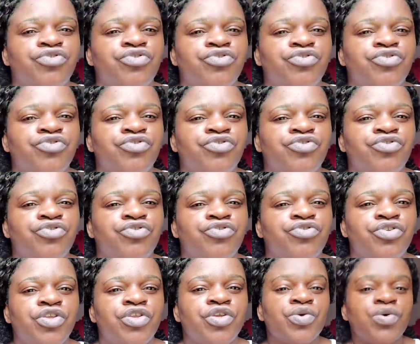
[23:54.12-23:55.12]
are gonna
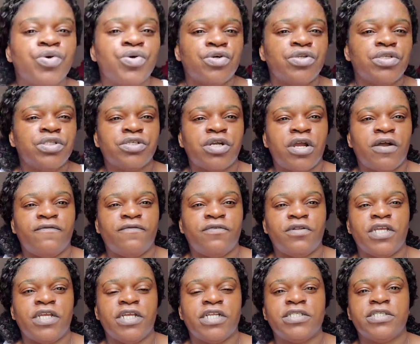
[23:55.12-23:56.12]
travel, you
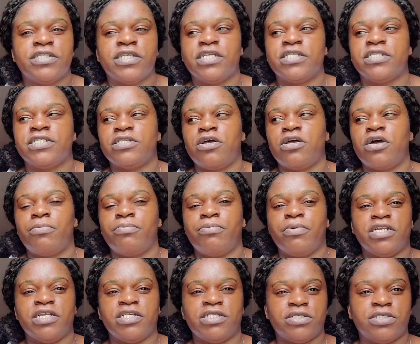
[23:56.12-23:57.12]
could travel.
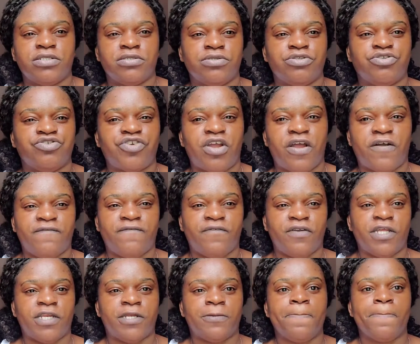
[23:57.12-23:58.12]
It's not if
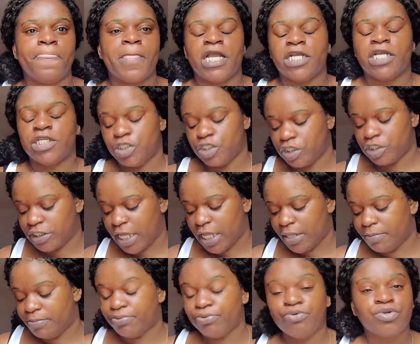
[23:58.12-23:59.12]
you're traveling.
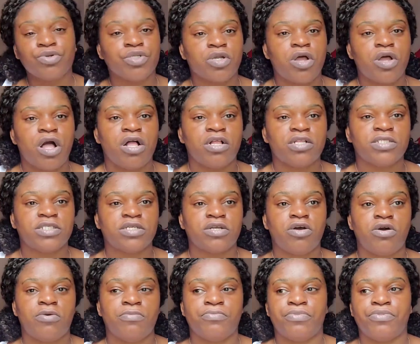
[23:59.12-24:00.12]
It's just that the
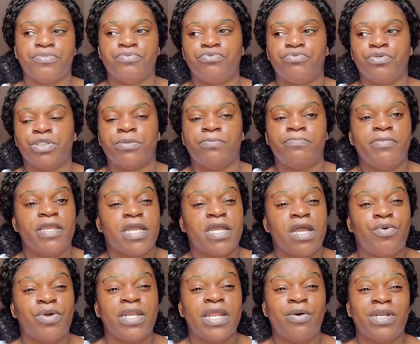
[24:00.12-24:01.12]
protocols to come
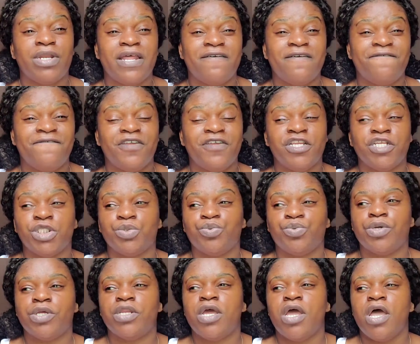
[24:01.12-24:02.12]
through Jamaica. When
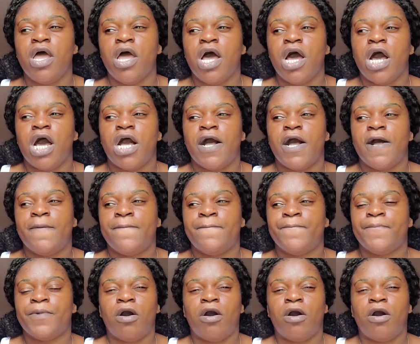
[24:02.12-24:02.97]
I finished with